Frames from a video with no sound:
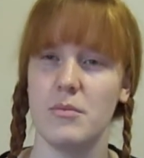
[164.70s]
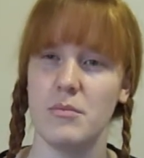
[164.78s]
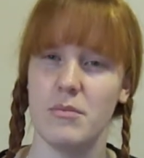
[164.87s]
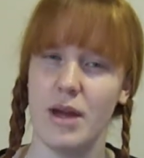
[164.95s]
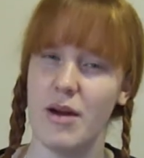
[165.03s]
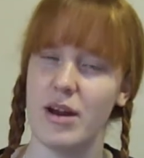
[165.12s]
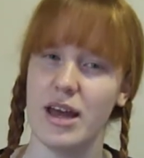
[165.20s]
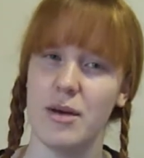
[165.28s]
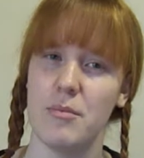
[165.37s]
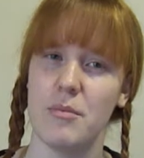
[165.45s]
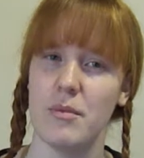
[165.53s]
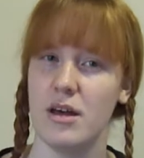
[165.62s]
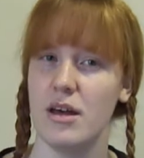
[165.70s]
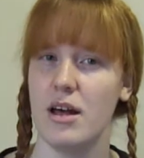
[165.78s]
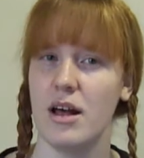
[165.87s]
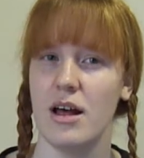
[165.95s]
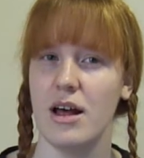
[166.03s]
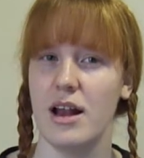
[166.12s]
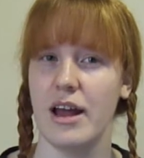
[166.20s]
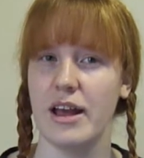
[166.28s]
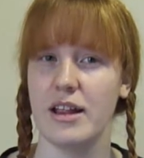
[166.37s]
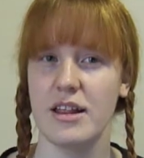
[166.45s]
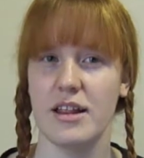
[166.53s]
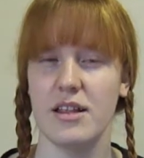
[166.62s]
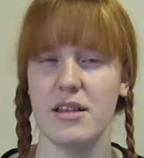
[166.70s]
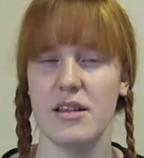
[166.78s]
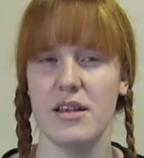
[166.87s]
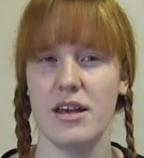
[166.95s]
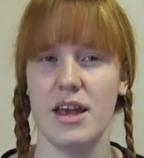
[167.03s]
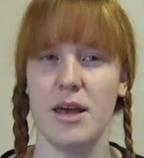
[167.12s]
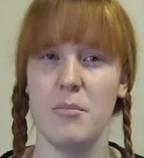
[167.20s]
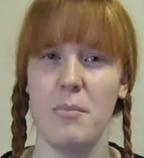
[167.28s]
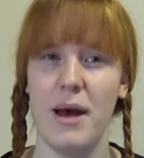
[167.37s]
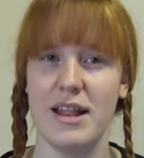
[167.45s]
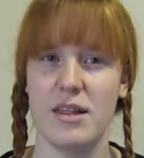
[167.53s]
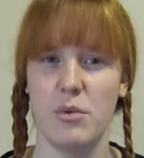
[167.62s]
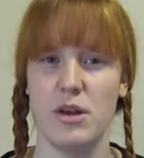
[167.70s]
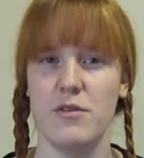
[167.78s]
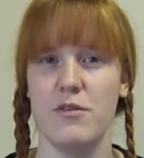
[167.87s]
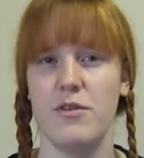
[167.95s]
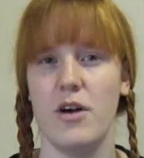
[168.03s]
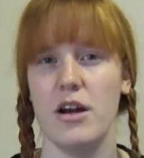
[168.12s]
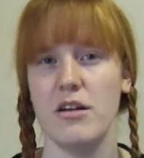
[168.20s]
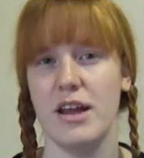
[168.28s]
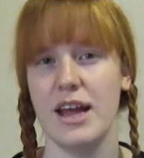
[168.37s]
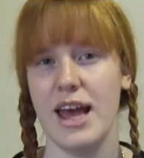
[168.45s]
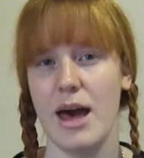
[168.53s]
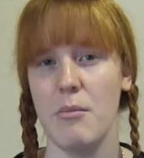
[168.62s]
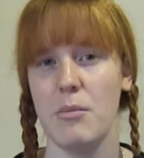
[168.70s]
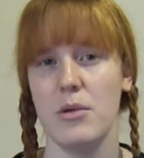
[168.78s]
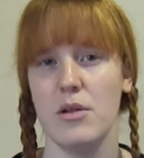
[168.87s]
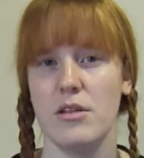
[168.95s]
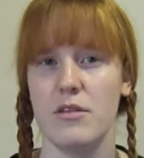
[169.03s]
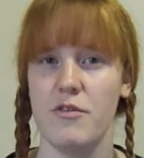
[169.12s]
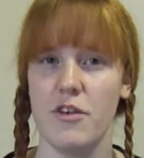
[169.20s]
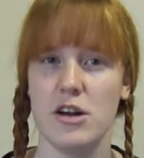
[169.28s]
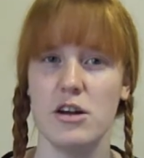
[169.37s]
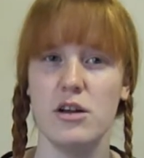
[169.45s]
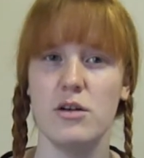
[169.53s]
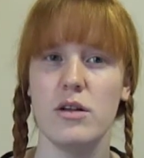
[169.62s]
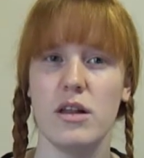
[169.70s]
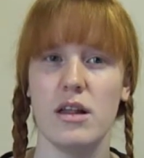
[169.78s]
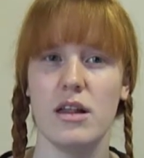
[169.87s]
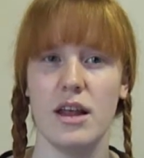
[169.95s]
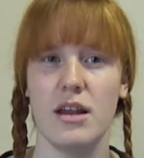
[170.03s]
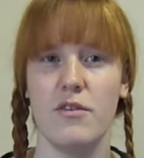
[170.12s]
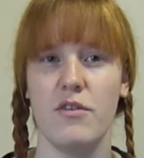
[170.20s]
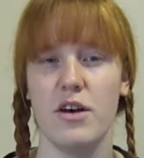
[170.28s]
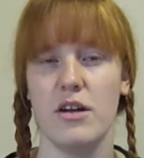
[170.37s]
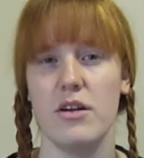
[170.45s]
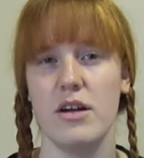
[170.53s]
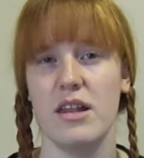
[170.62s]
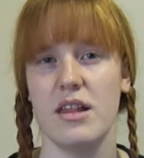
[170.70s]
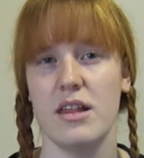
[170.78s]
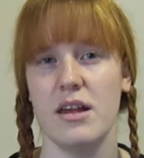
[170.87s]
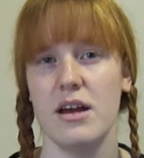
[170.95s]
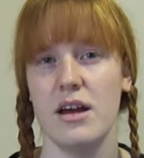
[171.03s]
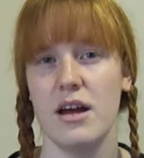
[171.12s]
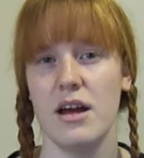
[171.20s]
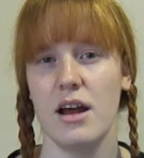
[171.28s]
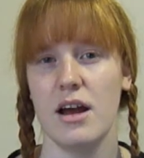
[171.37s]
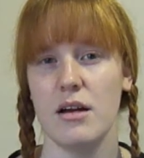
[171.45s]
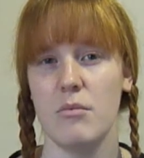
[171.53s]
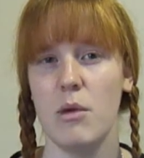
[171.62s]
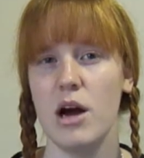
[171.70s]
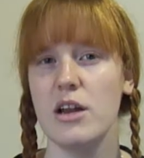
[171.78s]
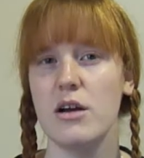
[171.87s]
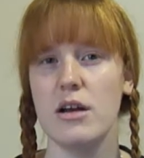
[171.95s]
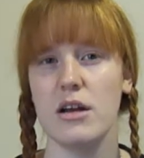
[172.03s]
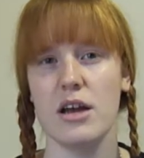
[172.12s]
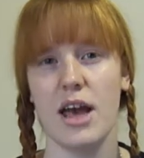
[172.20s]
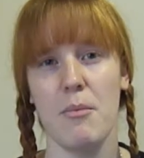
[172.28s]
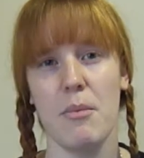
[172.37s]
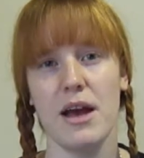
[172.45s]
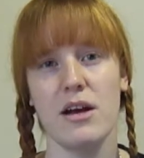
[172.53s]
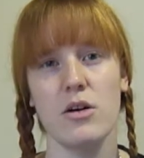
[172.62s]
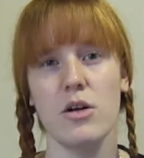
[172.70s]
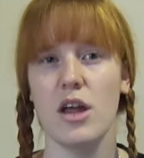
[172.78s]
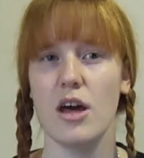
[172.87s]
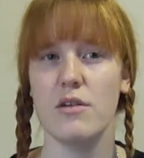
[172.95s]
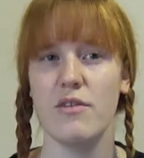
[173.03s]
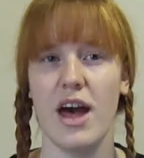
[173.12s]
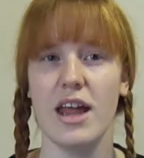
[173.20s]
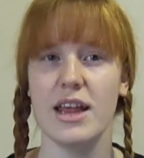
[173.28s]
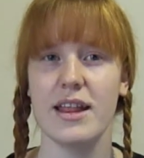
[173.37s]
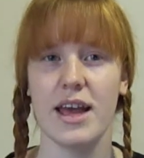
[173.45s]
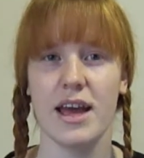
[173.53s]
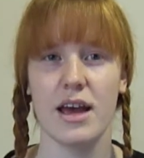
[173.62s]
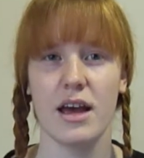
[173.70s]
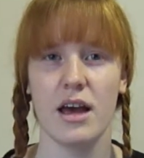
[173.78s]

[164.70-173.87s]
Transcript: marry him. Like, the, he bets with the father, they gamble, the father loses, and the father is like, my daughter can make gold out of anything.